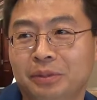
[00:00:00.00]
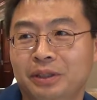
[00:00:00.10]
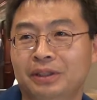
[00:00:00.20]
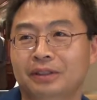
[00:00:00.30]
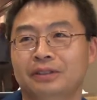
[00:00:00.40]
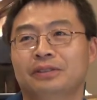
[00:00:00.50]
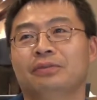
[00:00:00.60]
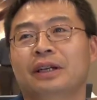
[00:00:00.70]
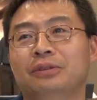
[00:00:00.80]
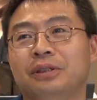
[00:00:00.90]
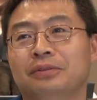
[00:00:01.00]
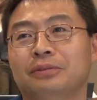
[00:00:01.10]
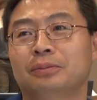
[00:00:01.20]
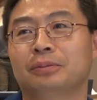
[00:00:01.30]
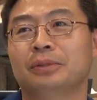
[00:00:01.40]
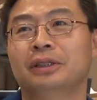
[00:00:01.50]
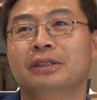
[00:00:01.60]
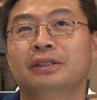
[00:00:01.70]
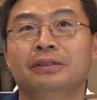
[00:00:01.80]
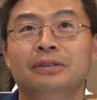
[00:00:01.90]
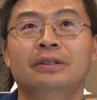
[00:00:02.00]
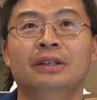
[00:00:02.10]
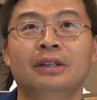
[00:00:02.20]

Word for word: meeting is very informational